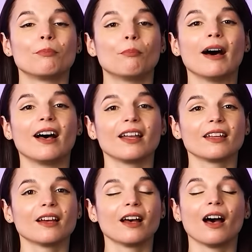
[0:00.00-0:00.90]

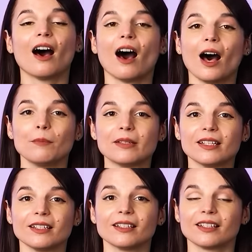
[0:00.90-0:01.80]
My
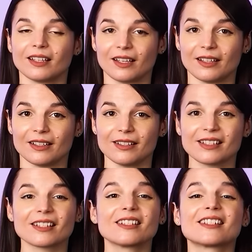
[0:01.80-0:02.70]
hobby
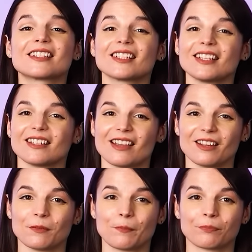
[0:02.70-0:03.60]
is
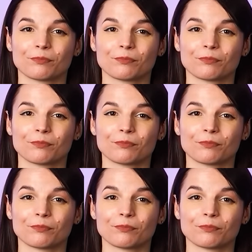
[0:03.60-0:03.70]
skiing.